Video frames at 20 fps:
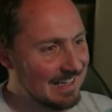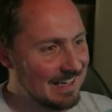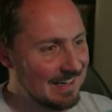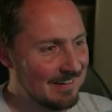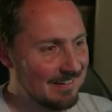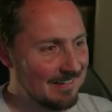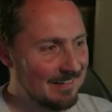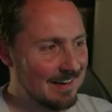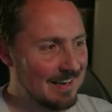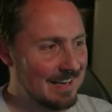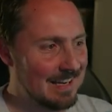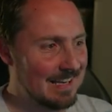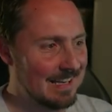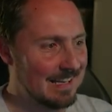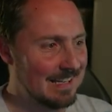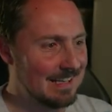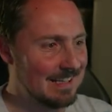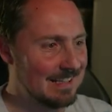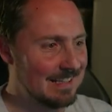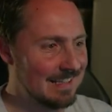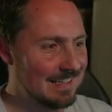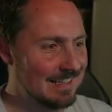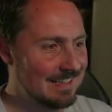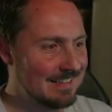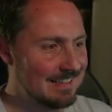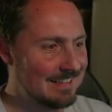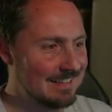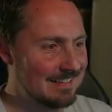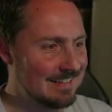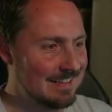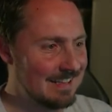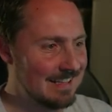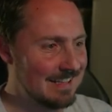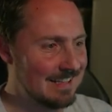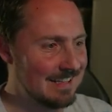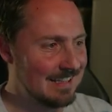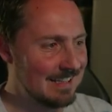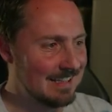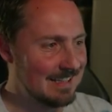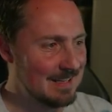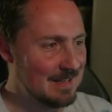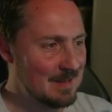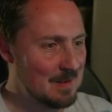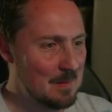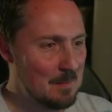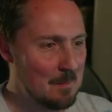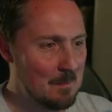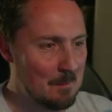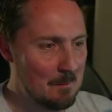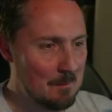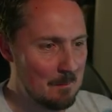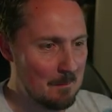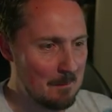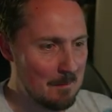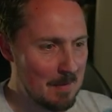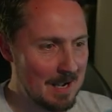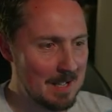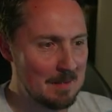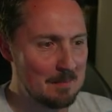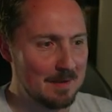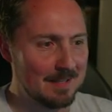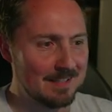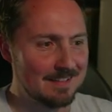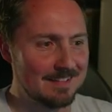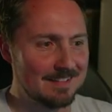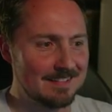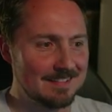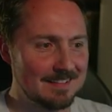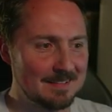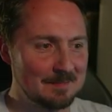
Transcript: Right, let's see. My bids.